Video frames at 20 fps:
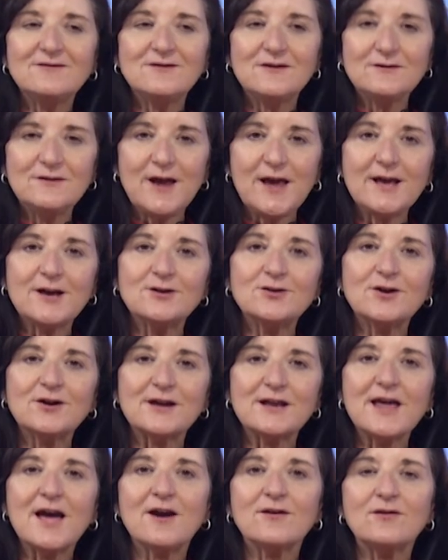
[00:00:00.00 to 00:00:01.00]
to take a
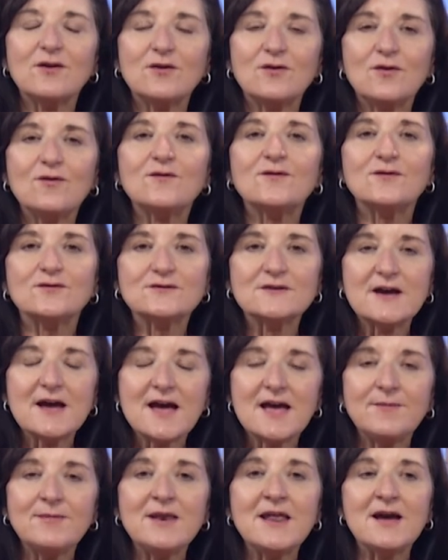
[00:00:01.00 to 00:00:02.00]
look at how you use your
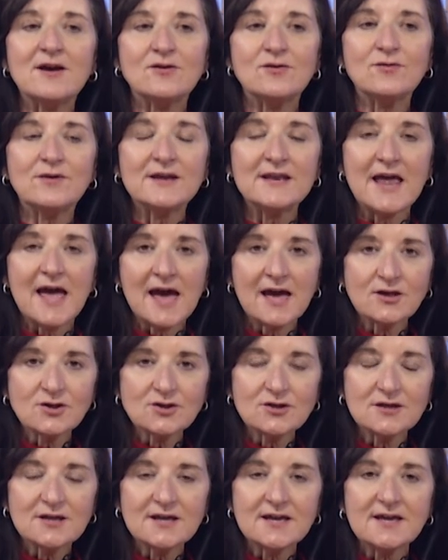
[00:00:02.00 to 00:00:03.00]
time and how you can
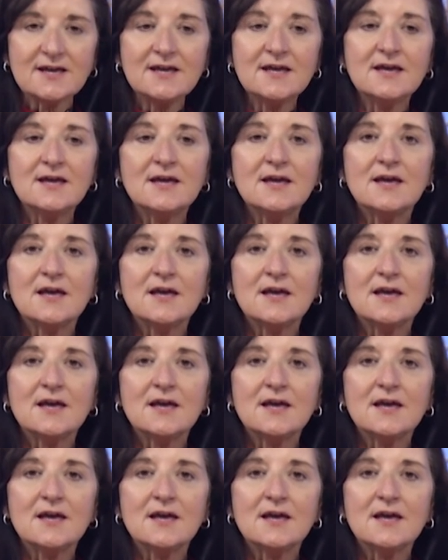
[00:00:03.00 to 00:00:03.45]
actually